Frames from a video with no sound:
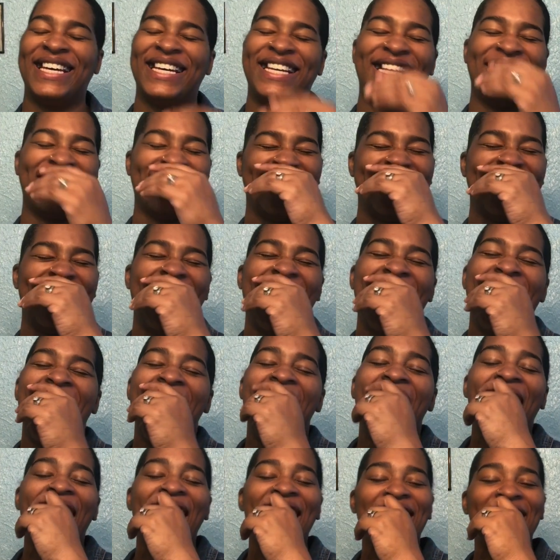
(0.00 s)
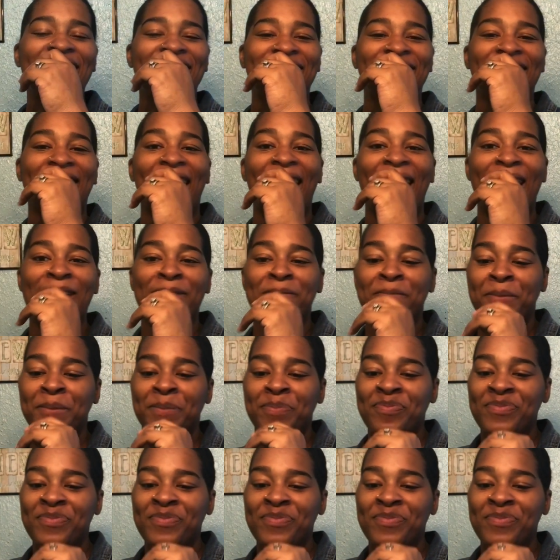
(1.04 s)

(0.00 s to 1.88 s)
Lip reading: And it's like,